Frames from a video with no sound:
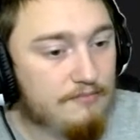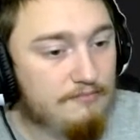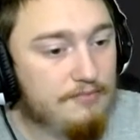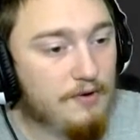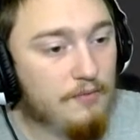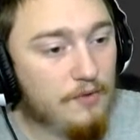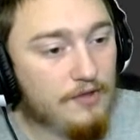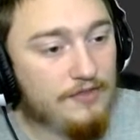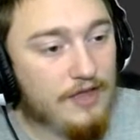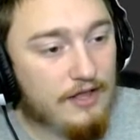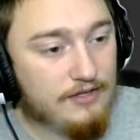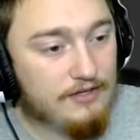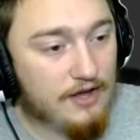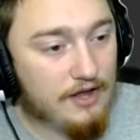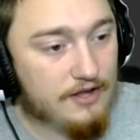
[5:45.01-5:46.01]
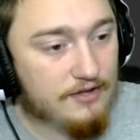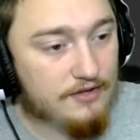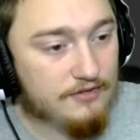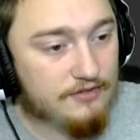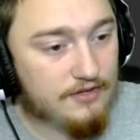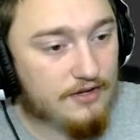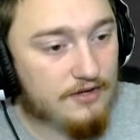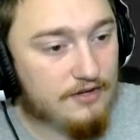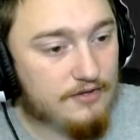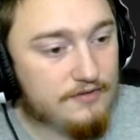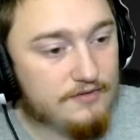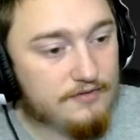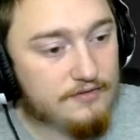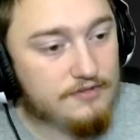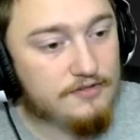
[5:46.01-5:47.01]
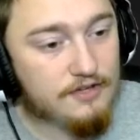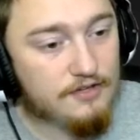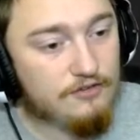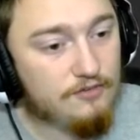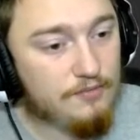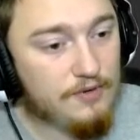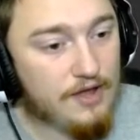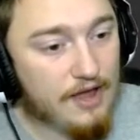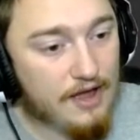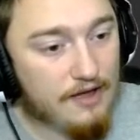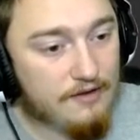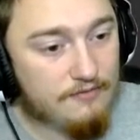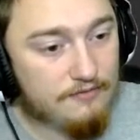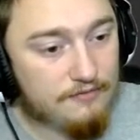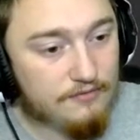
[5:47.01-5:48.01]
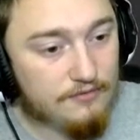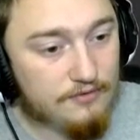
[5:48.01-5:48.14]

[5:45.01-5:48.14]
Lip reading: But what that does is, since we have...